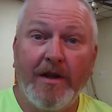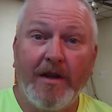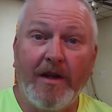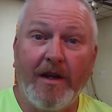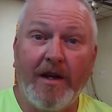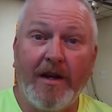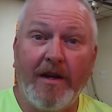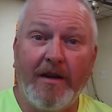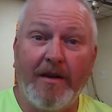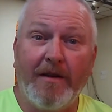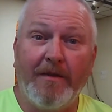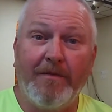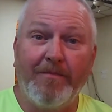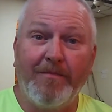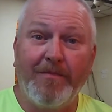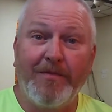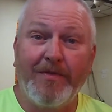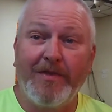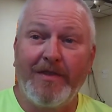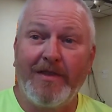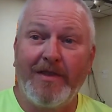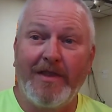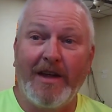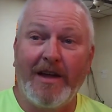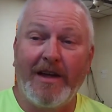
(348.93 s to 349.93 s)

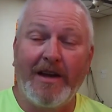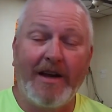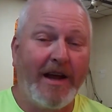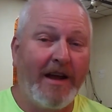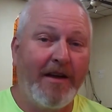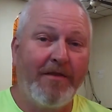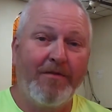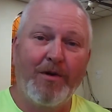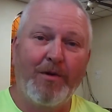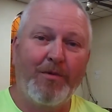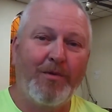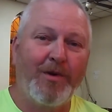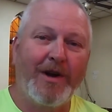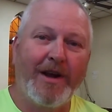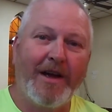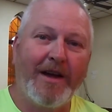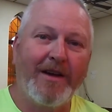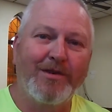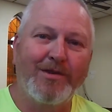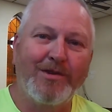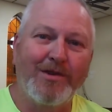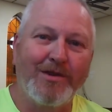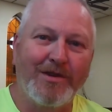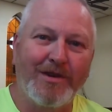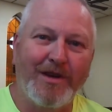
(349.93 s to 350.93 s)
um, that everyone
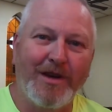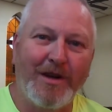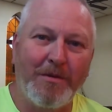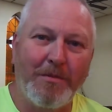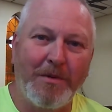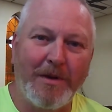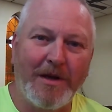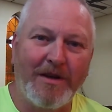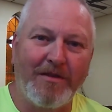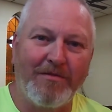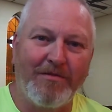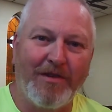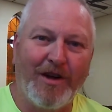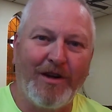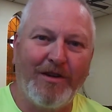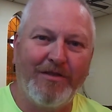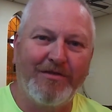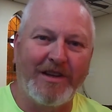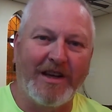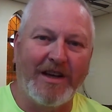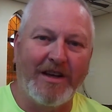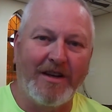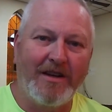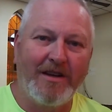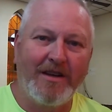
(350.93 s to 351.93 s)
else is going to be
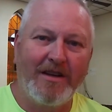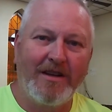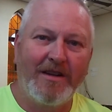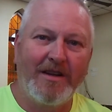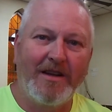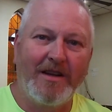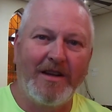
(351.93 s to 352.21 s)
involved in.